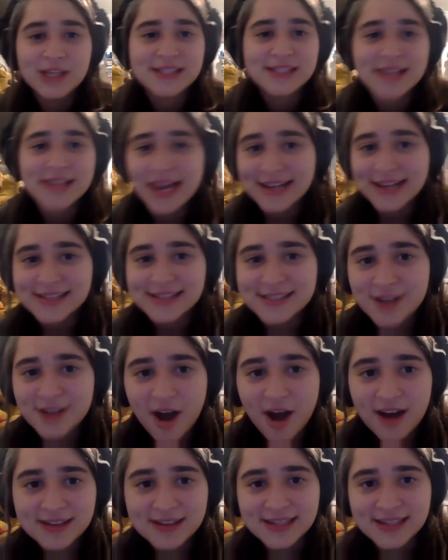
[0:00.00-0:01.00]
What's next?
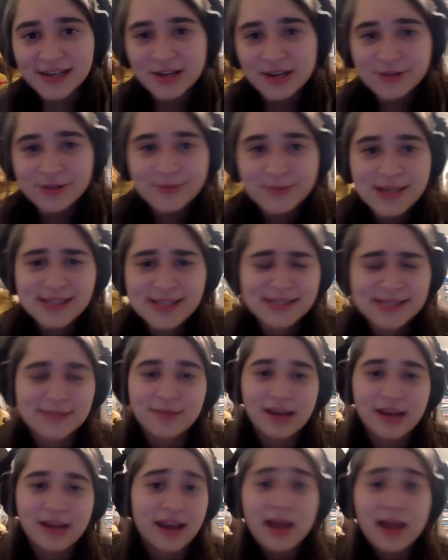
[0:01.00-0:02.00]
Dogs and humans?
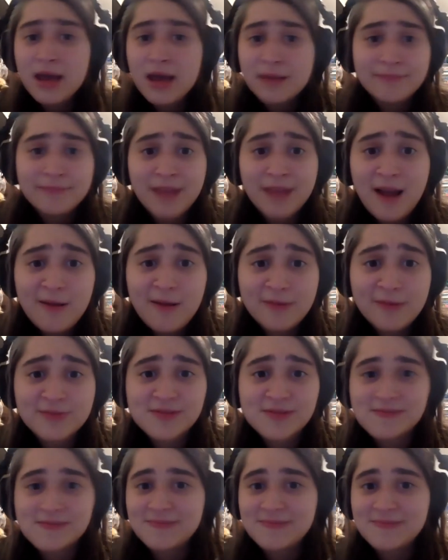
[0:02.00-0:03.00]
I'm like, no,
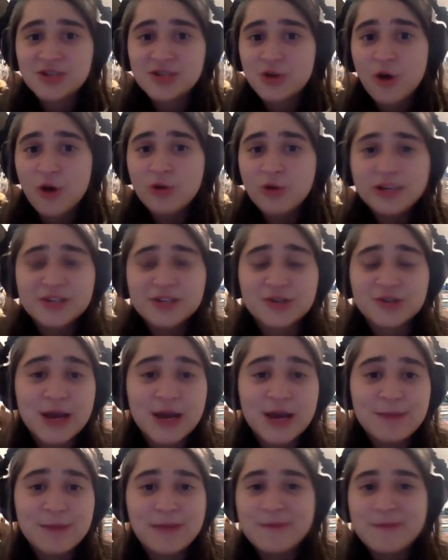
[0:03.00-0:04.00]
only
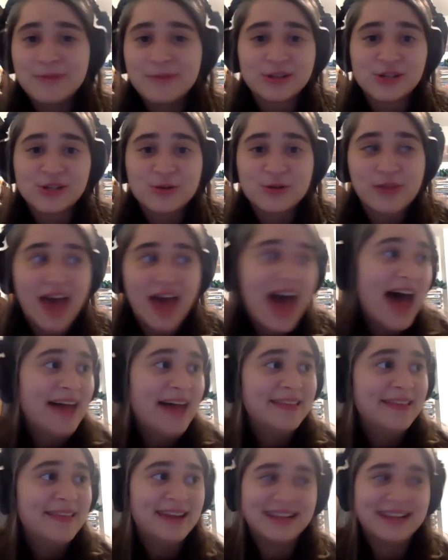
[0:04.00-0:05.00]
straight people do
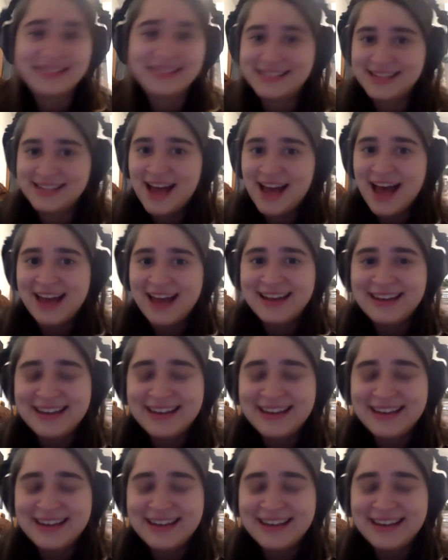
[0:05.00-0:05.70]
that. That's not.